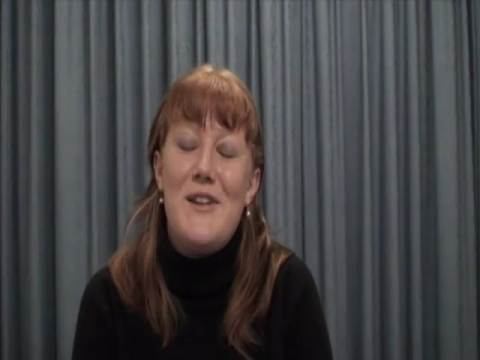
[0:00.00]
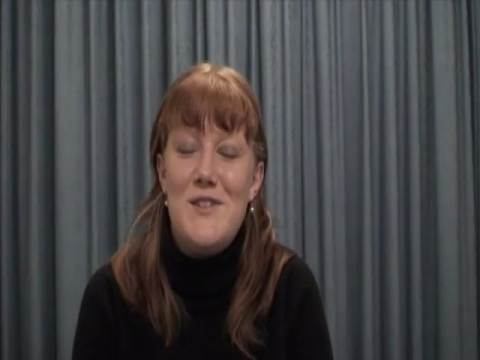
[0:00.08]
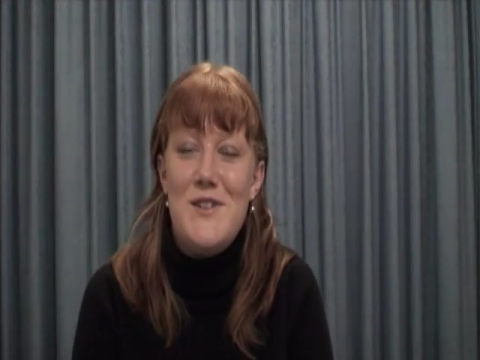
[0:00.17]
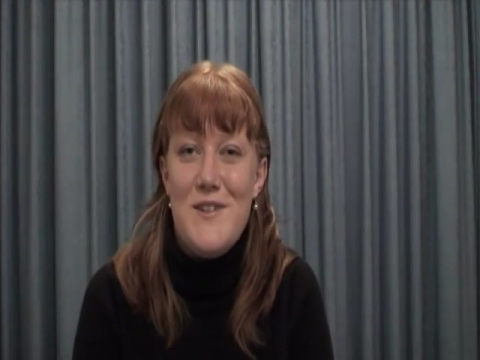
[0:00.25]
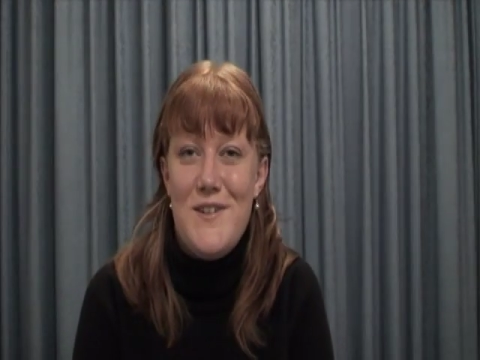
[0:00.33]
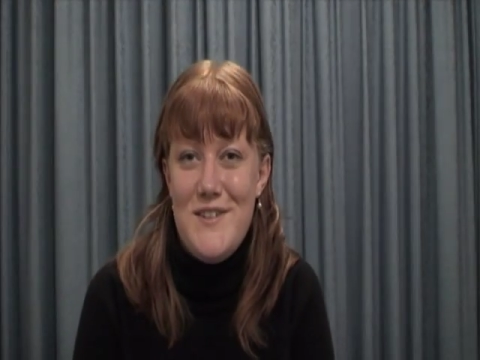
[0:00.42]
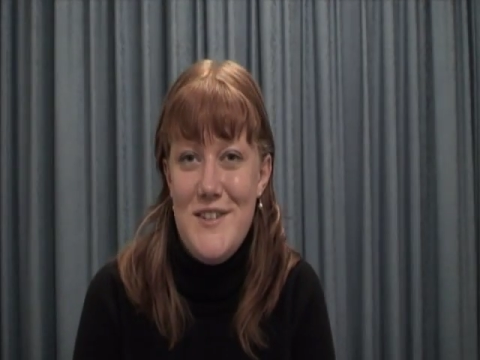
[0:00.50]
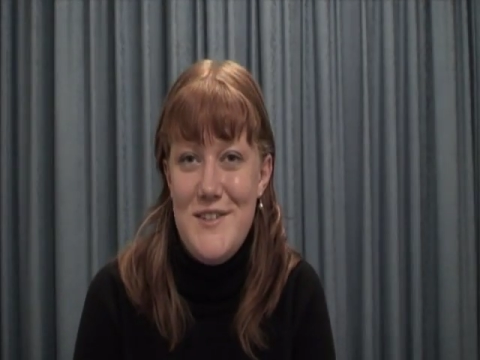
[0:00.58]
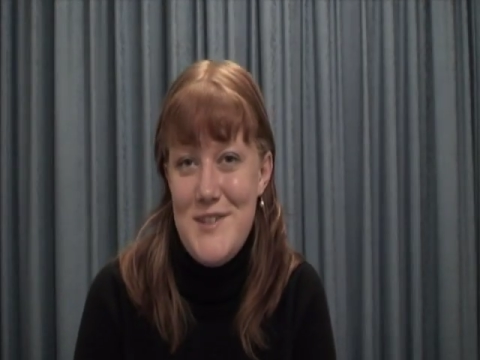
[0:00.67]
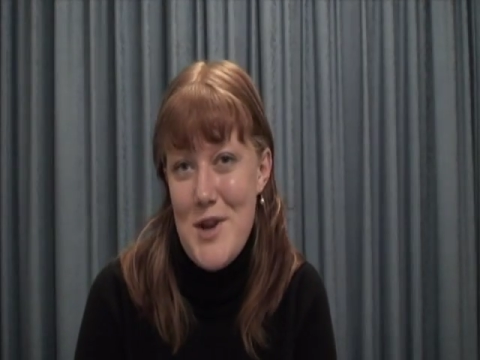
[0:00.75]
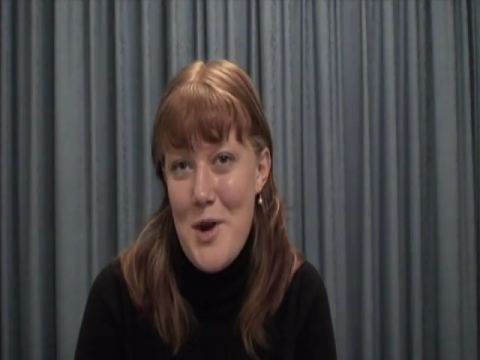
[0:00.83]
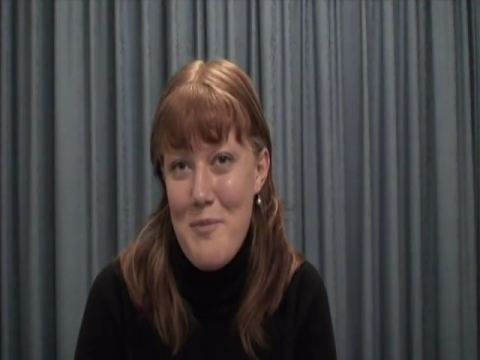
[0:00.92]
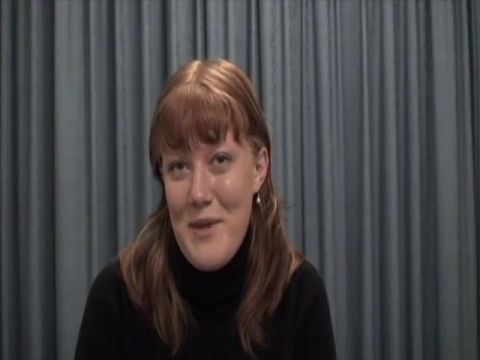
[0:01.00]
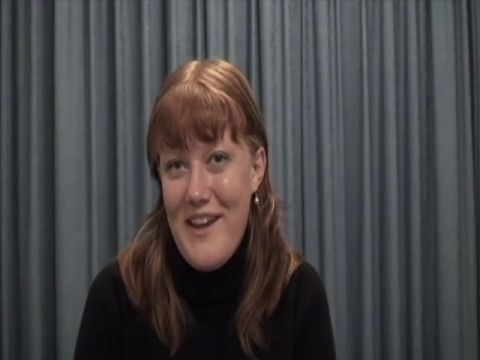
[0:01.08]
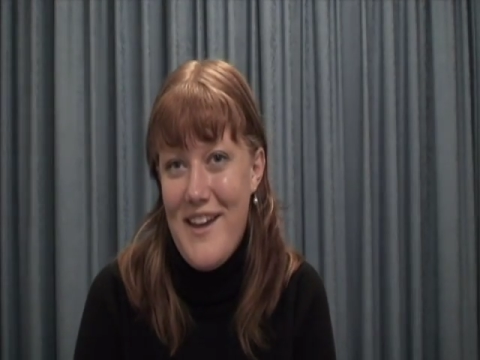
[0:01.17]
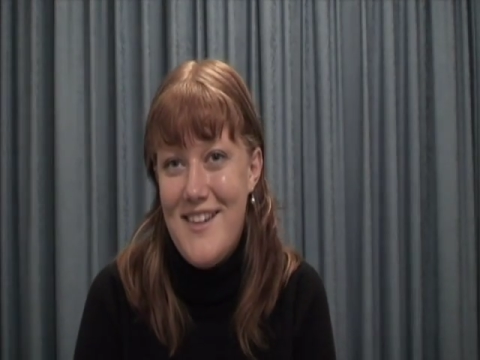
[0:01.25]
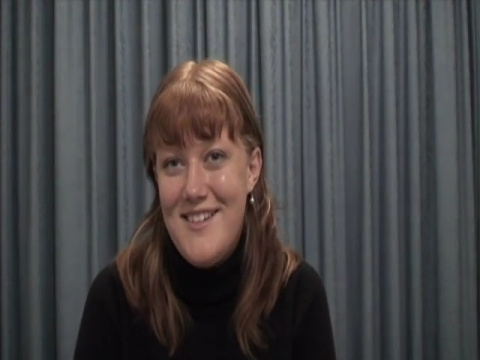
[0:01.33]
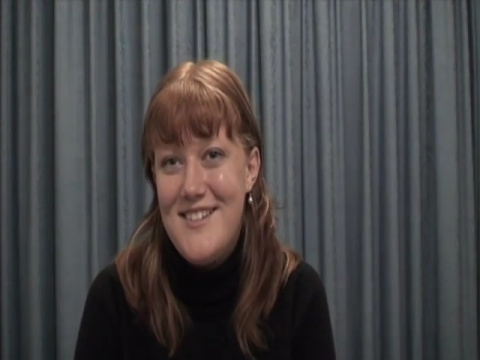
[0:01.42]
to learn to sit up
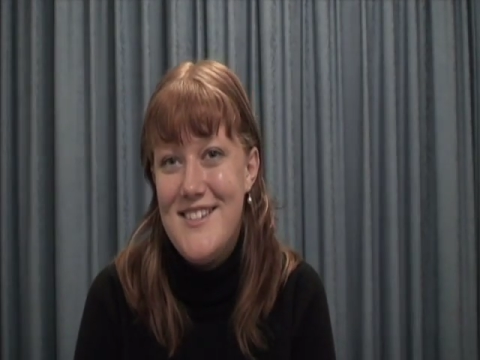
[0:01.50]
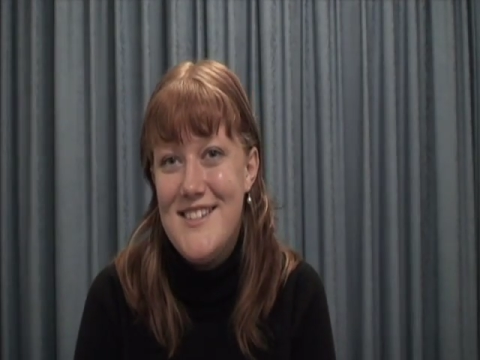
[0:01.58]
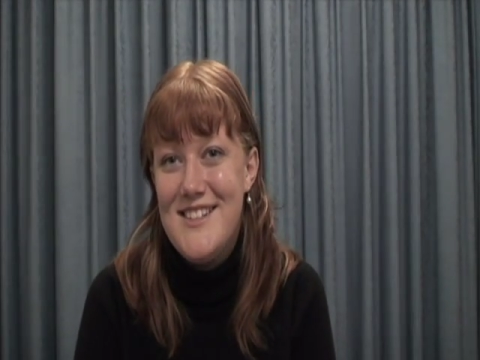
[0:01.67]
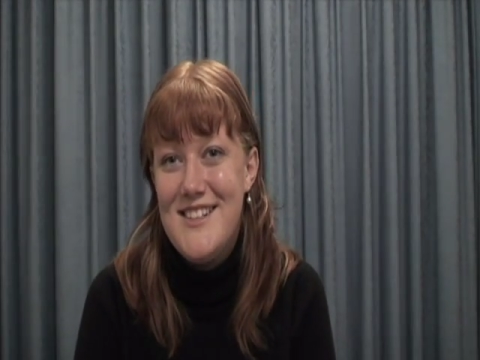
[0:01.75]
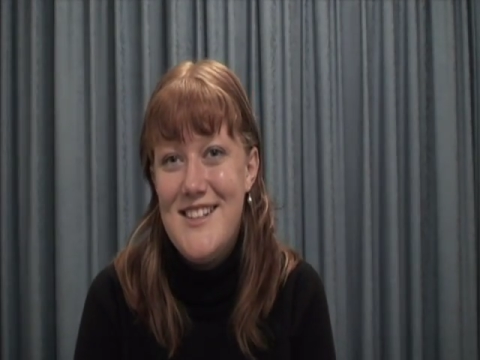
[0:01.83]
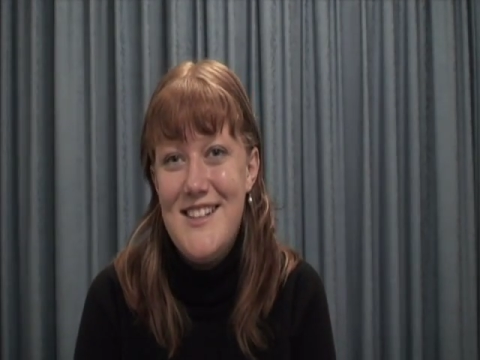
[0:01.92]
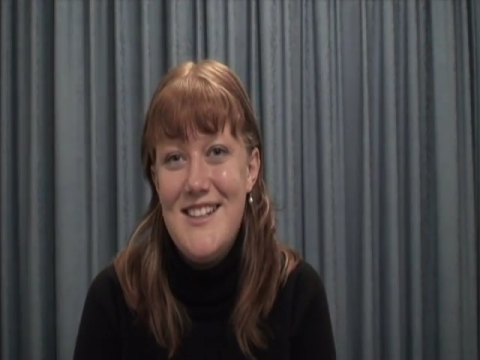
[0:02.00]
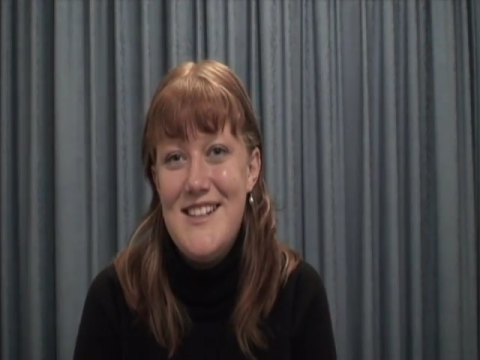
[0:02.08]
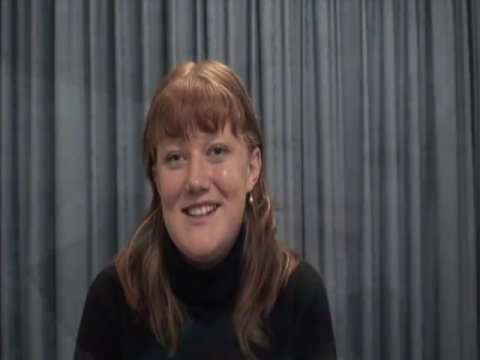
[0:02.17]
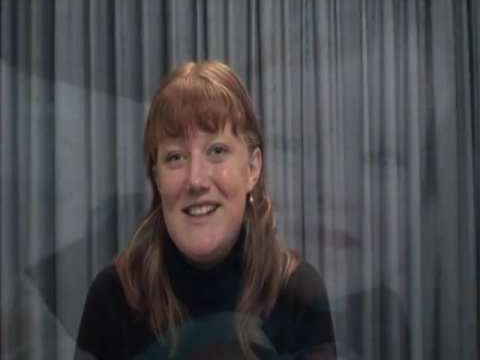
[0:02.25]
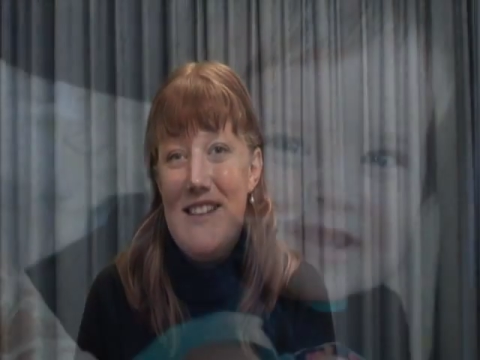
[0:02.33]
again. He